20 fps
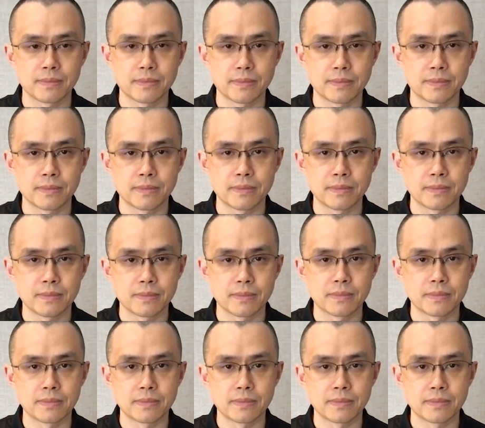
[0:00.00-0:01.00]

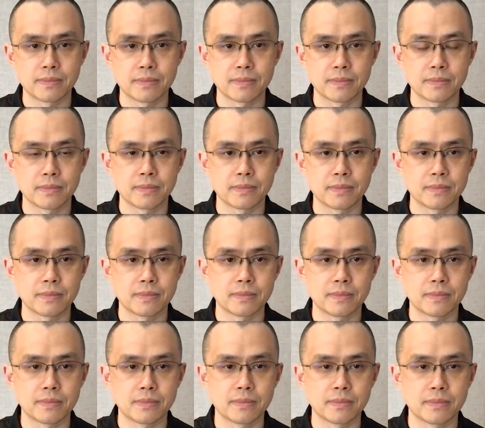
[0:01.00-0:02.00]

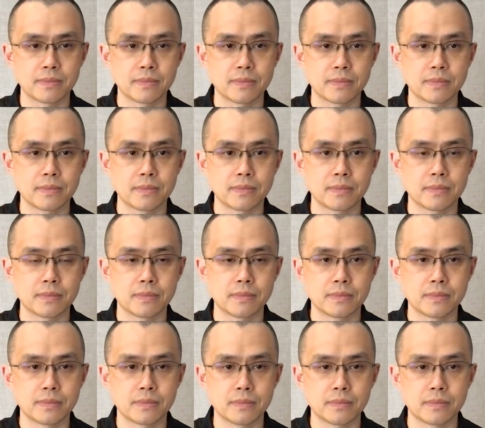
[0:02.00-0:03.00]

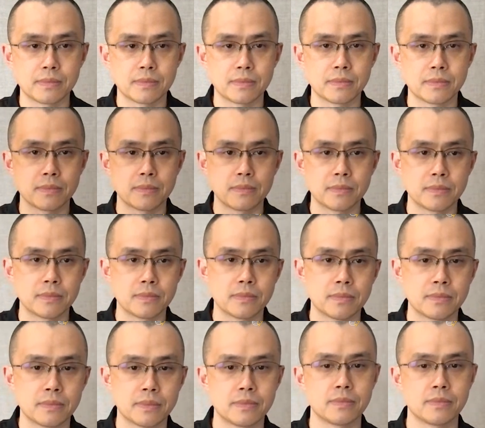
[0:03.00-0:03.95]
No words are spoken by the person on screen.